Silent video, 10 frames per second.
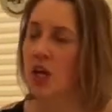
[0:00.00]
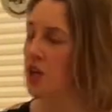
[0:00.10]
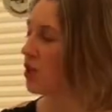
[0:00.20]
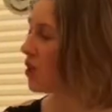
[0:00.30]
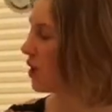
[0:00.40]

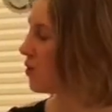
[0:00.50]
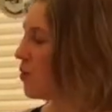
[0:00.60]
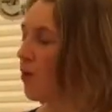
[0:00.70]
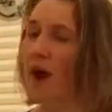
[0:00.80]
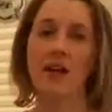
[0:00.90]

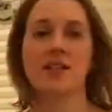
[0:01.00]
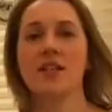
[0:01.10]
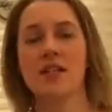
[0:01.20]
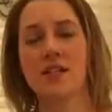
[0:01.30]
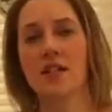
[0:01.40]
You
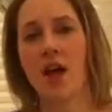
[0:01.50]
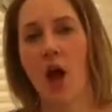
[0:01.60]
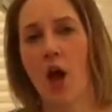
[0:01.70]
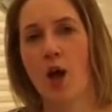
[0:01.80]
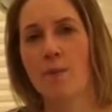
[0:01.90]
practice
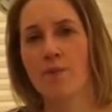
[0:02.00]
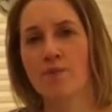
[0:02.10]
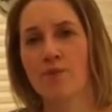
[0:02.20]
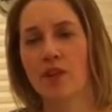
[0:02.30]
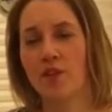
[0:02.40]

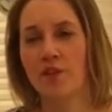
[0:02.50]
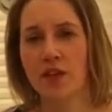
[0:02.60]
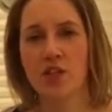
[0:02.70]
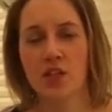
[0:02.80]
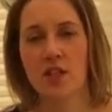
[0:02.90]
the
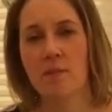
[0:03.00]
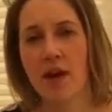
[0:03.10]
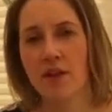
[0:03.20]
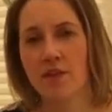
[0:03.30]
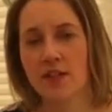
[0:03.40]
features and the
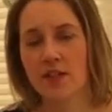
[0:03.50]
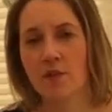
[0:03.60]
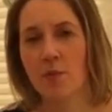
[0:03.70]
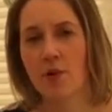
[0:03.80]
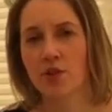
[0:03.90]
benefits of
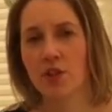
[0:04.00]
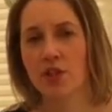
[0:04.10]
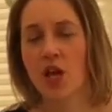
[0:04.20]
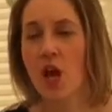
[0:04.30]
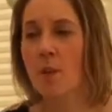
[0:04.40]
the
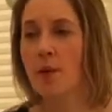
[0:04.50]
product,